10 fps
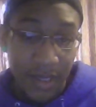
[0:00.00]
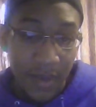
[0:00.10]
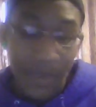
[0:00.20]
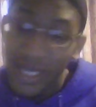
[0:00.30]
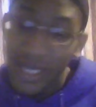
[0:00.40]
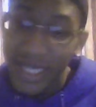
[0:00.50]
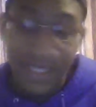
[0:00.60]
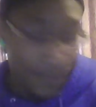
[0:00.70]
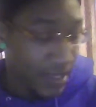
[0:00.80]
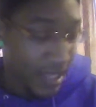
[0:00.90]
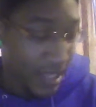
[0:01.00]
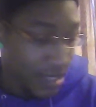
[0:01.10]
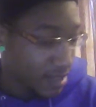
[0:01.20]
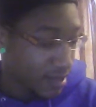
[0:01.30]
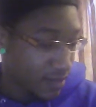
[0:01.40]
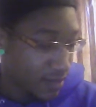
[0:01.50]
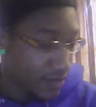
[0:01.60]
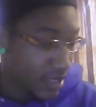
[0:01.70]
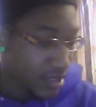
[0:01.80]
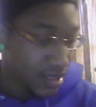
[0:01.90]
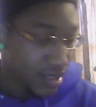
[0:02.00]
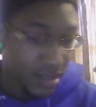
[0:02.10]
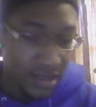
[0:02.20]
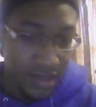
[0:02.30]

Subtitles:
But yeah, that's it, bitches.